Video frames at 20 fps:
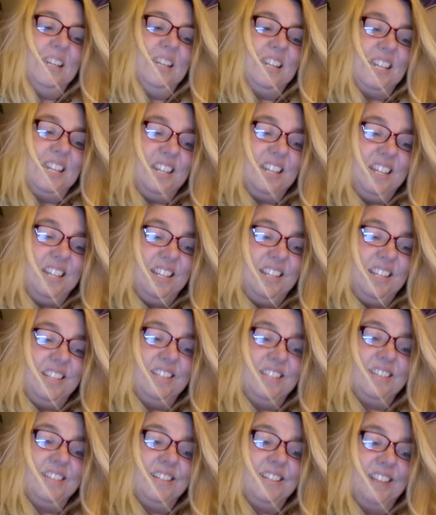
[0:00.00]

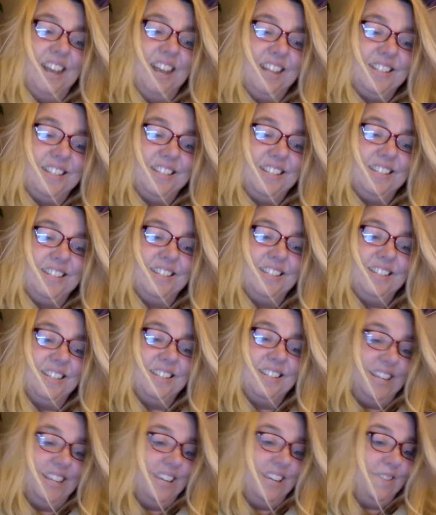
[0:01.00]
Keys, glasses,
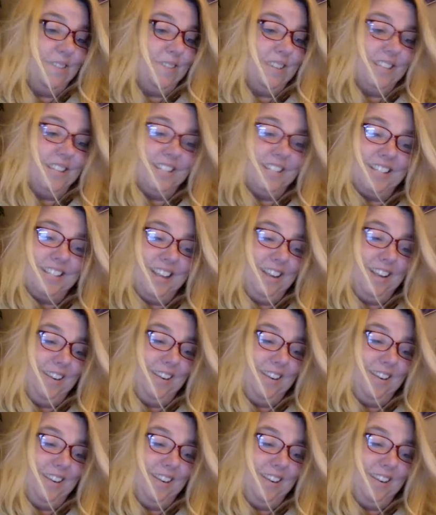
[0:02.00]
and earrings at our